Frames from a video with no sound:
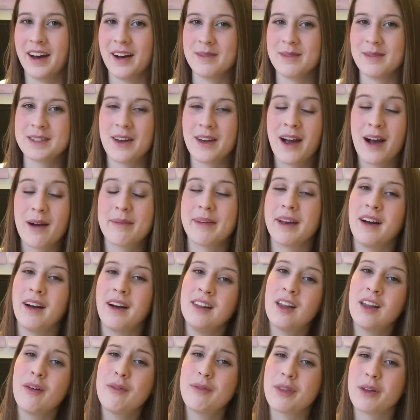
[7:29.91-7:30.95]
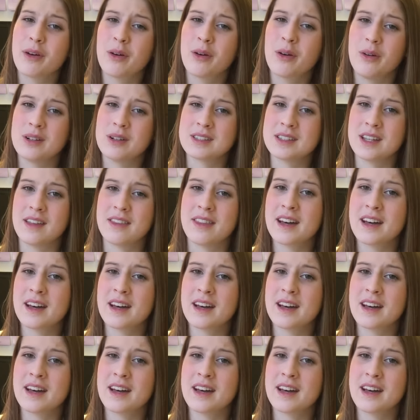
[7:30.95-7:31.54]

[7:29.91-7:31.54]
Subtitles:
I'm so happy. I love the course here.